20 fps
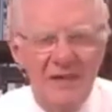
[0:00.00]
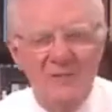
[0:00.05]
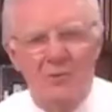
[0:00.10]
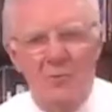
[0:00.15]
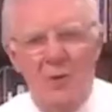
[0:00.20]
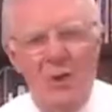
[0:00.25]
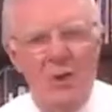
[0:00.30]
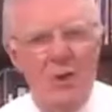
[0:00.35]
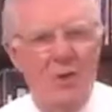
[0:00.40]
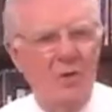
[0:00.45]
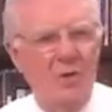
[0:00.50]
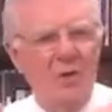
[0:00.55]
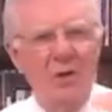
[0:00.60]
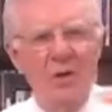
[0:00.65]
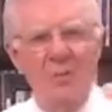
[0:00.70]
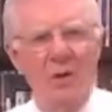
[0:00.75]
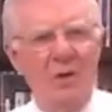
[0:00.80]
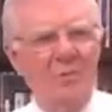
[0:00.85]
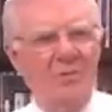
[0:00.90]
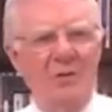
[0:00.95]
It's where
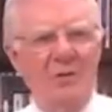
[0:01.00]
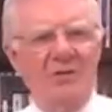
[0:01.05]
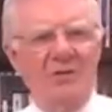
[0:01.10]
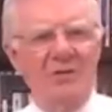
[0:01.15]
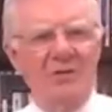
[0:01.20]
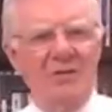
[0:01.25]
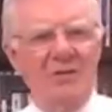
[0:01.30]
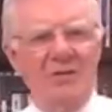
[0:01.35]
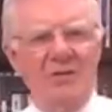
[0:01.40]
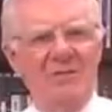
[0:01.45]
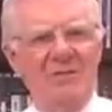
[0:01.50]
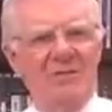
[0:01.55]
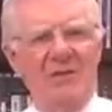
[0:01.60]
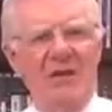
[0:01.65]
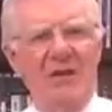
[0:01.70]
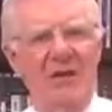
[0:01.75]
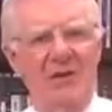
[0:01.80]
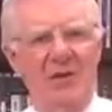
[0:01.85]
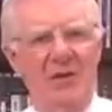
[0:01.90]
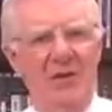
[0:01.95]
only one person can
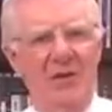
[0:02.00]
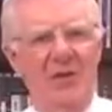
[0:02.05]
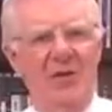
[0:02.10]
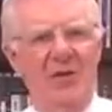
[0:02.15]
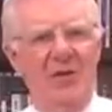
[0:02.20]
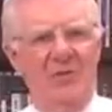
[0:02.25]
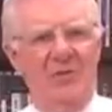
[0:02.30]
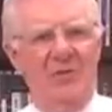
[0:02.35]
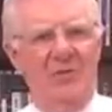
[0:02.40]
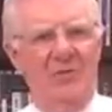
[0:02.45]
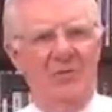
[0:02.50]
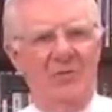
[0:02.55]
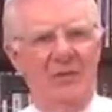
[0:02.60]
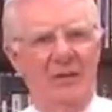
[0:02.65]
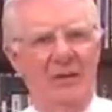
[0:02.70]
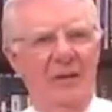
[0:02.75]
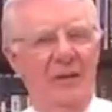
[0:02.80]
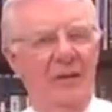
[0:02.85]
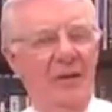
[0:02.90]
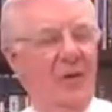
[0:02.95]
see it, you.
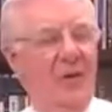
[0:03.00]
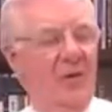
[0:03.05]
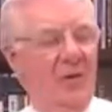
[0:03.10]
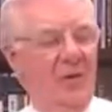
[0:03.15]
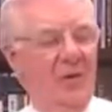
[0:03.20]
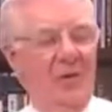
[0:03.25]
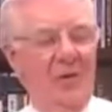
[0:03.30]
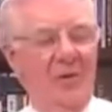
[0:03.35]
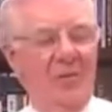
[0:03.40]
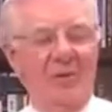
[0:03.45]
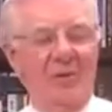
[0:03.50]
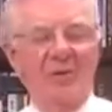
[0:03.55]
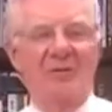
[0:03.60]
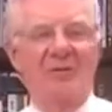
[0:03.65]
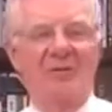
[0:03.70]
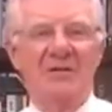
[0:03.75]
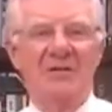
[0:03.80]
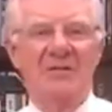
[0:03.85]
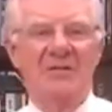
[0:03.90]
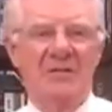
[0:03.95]
Only one
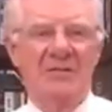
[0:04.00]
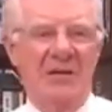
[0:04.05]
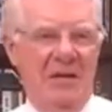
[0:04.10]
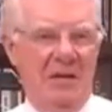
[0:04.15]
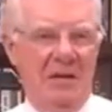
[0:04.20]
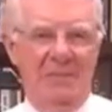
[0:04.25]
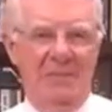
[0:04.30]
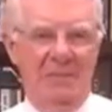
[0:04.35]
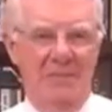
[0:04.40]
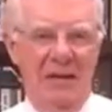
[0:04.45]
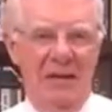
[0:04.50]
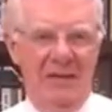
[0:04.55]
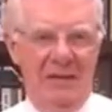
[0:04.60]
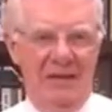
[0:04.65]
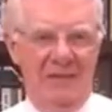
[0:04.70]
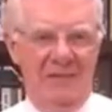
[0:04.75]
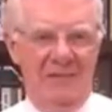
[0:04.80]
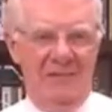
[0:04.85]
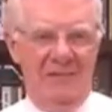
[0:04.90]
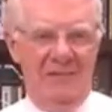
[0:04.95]
person can see it,
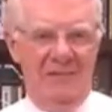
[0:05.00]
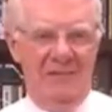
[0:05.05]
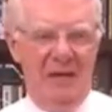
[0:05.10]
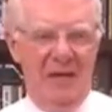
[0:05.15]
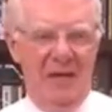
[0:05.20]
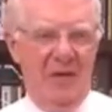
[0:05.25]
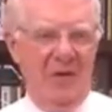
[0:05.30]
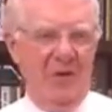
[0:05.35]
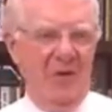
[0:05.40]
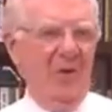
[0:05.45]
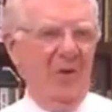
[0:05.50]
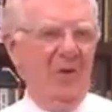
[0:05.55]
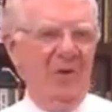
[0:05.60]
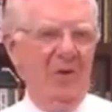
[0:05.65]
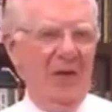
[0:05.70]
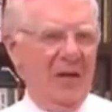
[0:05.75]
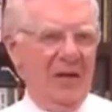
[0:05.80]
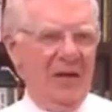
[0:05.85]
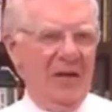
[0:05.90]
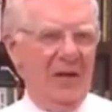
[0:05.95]
me.
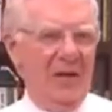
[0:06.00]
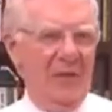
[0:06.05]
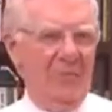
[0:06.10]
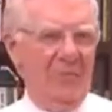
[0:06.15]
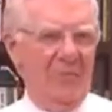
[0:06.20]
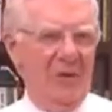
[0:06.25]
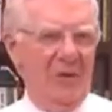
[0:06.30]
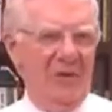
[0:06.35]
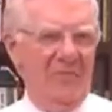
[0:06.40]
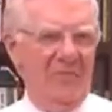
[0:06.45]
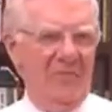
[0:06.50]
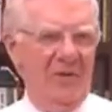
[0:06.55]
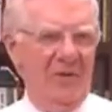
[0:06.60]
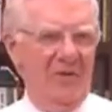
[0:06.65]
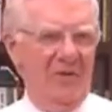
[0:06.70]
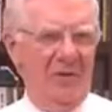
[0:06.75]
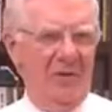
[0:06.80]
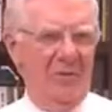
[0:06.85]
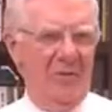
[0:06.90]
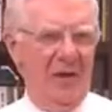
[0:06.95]
Earl Nightingale put it
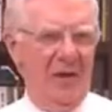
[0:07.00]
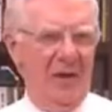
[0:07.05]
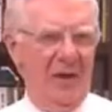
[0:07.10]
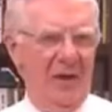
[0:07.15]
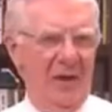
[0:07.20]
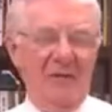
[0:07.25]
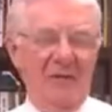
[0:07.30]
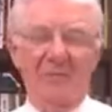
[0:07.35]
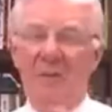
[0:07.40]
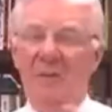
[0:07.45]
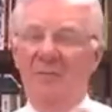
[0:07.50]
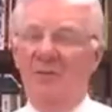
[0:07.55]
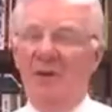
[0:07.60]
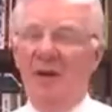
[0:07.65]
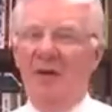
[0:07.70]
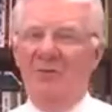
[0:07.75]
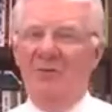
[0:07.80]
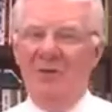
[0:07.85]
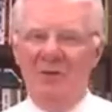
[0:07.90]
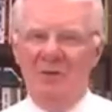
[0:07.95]
very well. I spent
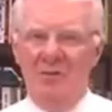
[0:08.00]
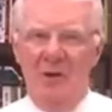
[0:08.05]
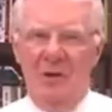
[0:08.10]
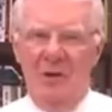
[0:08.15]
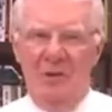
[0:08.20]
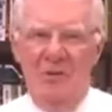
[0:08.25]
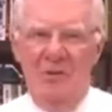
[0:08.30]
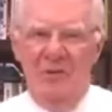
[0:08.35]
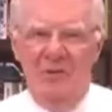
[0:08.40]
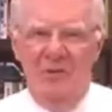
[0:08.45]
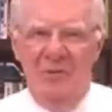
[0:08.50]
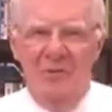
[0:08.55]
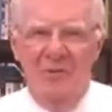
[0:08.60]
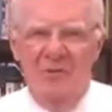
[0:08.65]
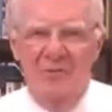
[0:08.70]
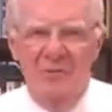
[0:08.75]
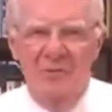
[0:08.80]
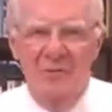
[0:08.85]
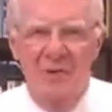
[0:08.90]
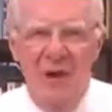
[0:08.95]
5 years working with
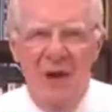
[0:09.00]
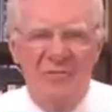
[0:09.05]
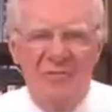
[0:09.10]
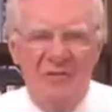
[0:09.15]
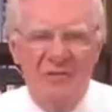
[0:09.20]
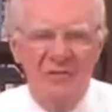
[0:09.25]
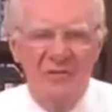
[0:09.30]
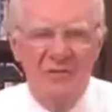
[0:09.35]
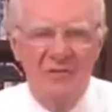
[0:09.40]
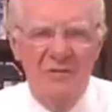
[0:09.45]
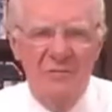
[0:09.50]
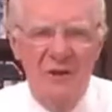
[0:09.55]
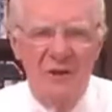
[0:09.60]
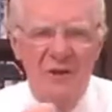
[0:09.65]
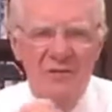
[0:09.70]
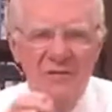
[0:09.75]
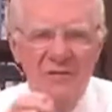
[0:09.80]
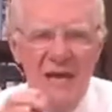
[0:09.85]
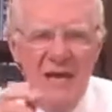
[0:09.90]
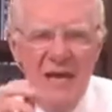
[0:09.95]
Earl. It was a marvelous
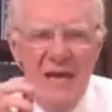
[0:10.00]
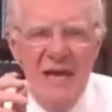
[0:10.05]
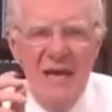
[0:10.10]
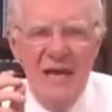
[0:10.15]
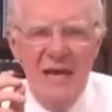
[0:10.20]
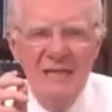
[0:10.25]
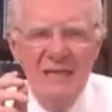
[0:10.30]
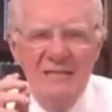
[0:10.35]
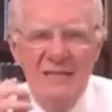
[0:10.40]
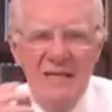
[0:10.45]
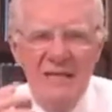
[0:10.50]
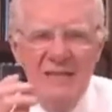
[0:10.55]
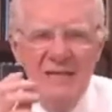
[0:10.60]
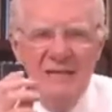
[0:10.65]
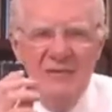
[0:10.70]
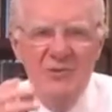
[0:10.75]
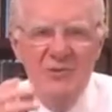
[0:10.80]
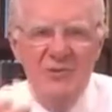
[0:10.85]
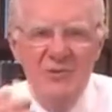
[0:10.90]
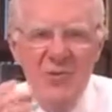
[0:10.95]
experience. He
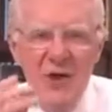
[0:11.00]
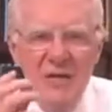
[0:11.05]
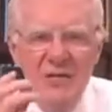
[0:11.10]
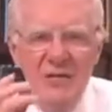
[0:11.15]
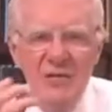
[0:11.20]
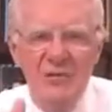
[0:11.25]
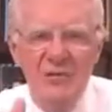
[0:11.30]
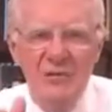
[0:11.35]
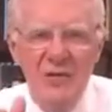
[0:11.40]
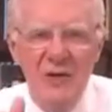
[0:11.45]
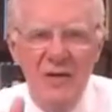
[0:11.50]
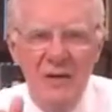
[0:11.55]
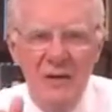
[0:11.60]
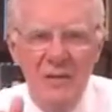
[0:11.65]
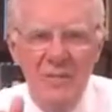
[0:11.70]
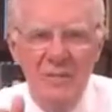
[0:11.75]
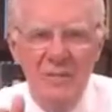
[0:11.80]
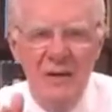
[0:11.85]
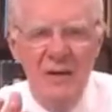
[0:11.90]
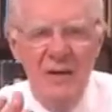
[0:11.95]
said, this great
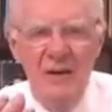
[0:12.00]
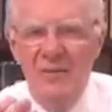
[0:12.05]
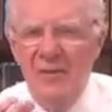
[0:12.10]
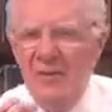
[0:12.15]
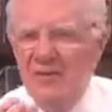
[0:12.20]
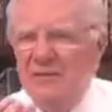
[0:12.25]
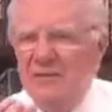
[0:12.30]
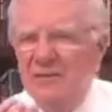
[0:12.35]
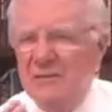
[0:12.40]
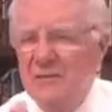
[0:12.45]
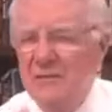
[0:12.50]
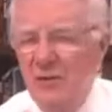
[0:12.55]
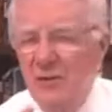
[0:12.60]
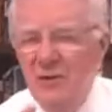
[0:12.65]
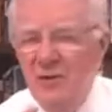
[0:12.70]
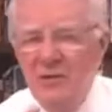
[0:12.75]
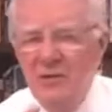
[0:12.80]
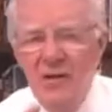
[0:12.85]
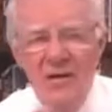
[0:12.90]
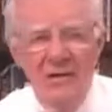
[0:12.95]
dream, this
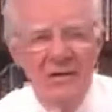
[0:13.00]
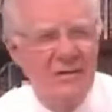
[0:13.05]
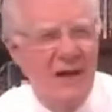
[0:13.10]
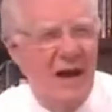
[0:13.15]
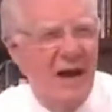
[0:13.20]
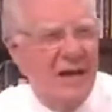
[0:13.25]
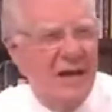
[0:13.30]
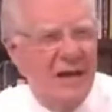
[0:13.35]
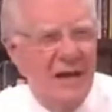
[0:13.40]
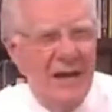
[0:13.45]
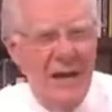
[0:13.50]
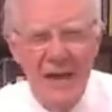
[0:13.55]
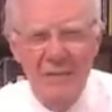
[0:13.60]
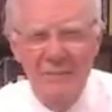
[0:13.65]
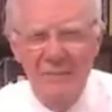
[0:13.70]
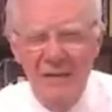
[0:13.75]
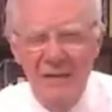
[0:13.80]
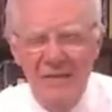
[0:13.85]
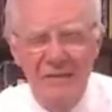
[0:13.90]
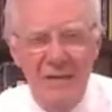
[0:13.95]
surging,
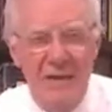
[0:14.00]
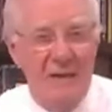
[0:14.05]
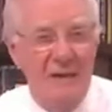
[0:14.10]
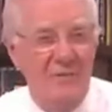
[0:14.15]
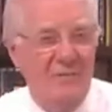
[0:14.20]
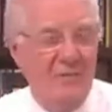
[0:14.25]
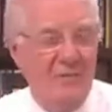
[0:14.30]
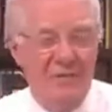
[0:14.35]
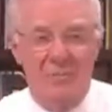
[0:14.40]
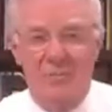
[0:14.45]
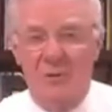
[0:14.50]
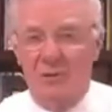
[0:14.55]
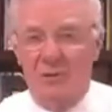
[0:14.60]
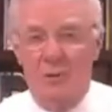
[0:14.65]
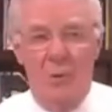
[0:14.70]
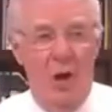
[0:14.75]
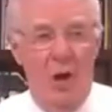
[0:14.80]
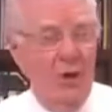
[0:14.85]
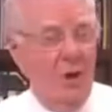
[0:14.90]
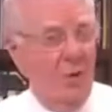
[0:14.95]
dynamic thing
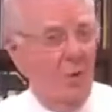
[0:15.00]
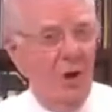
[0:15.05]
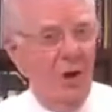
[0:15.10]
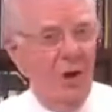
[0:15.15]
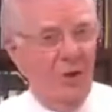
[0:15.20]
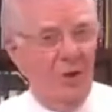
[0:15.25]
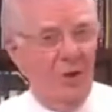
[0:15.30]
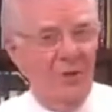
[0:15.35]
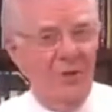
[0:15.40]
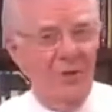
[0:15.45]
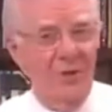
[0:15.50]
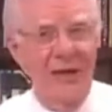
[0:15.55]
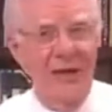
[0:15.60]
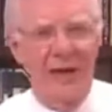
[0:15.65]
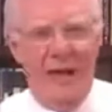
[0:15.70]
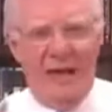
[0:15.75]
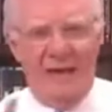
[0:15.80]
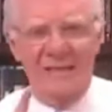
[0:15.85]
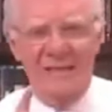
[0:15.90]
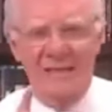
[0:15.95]
invisible to all the world,
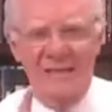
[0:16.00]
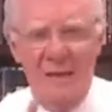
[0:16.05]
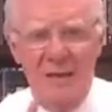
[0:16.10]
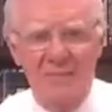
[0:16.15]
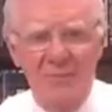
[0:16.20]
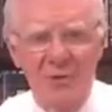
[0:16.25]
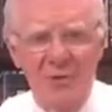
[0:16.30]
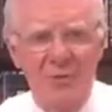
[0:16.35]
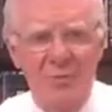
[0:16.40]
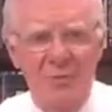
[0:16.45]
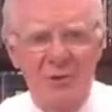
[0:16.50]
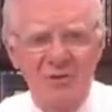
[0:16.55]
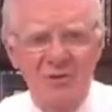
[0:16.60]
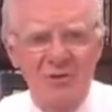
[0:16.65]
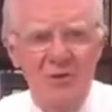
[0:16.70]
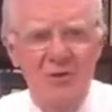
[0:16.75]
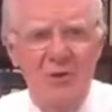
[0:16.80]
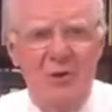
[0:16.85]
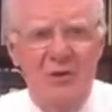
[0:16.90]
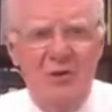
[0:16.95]
except to the
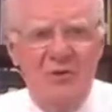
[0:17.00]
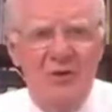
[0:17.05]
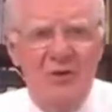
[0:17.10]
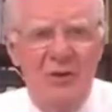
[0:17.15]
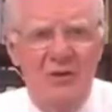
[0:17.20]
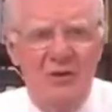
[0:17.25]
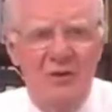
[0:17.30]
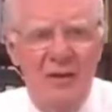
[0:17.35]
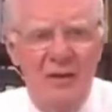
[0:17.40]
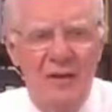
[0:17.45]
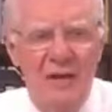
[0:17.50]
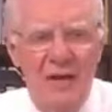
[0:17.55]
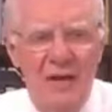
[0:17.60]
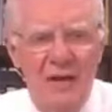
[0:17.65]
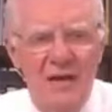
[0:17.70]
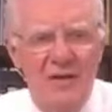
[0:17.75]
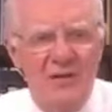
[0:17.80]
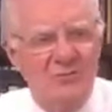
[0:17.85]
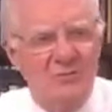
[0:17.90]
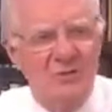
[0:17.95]
person who holds it,
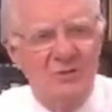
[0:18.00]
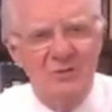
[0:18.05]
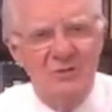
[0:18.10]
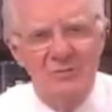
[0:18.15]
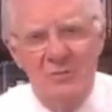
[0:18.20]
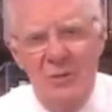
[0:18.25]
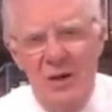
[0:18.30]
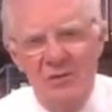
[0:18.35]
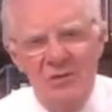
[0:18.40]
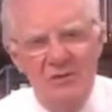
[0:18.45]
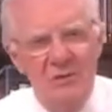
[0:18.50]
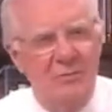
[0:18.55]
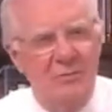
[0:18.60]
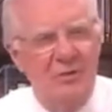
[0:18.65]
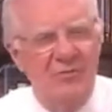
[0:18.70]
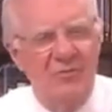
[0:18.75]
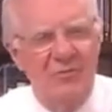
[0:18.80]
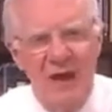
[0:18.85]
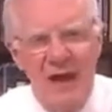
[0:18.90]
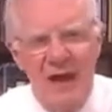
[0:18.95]
is
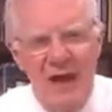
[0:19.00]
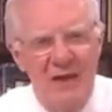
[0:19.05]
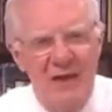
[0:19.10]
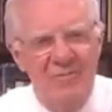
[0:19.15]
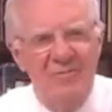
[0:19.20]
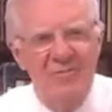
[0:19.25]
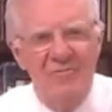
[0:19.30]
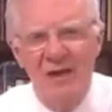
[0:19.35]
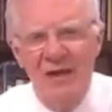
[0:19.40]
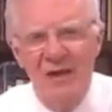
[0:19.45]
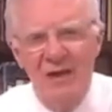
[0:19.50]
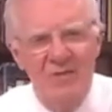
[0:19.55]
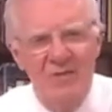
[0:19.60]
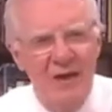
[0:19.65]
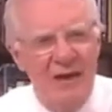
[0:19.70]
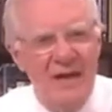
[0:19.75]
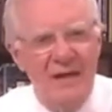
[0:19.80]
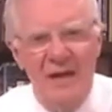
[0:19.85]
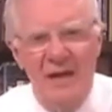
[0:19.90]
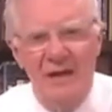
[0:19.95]
responsible for every
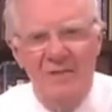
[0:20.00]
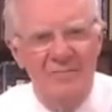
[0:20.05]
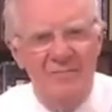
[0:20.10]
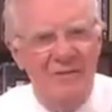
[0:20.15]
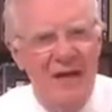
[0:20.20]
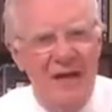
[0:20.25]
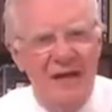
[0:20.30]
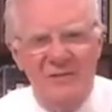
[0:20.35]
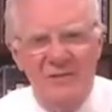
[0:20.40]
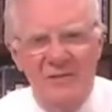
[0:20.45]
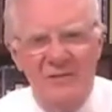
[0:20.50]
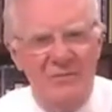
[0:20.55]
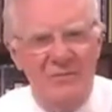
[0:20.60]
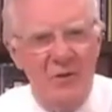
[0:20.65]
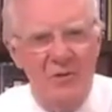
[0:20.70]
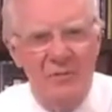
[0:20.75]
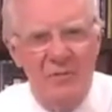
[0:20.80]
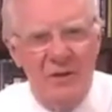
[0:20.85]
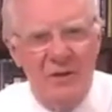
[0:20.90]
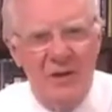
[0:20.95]
great advance
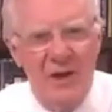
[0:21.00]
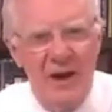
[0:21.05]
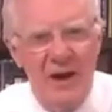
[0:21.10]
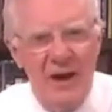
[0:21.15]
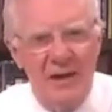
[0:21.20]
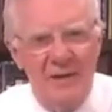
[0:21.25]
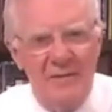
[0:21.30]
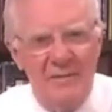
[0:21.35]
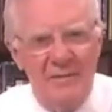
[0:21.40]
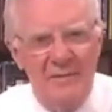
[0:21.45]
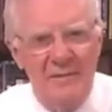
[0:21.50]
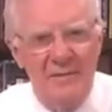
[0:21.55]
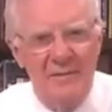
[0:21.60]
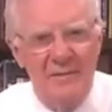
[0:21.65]
of humankind.